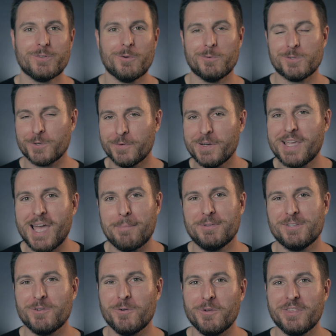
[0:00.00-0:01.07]
So to recap
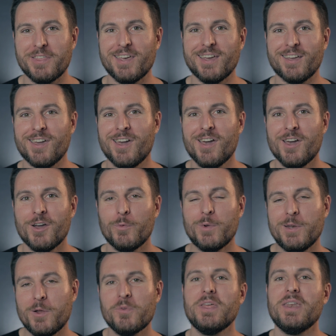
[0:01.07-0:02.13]
this whole thing,
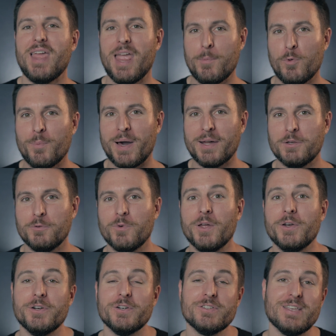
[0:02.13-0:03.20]
we know that able-bodied
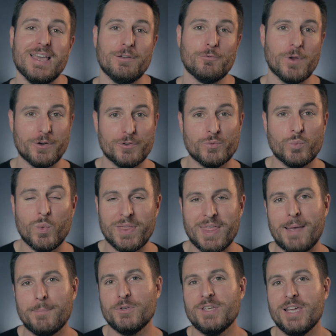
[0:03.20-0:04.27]
runners and runners with
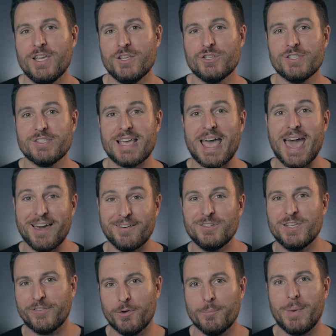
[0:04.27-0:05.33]
amputations have
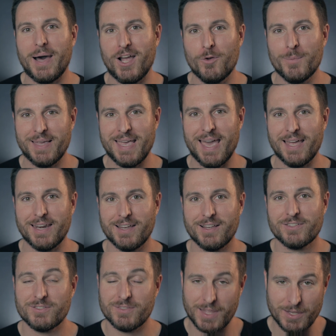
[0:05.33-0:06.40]
different
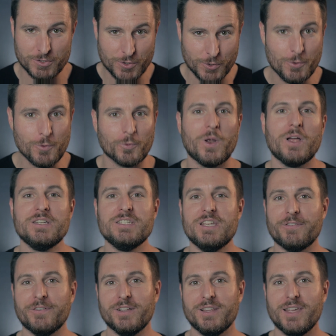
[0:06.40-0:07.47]
biomechanics. They do run
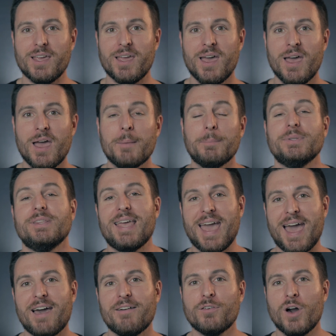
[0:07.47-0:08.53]
differently, but they
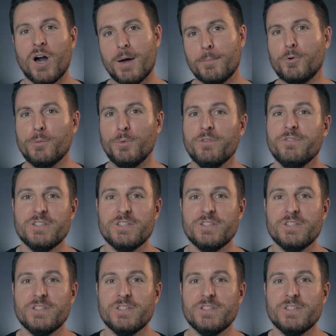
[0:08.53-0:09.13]
have comparable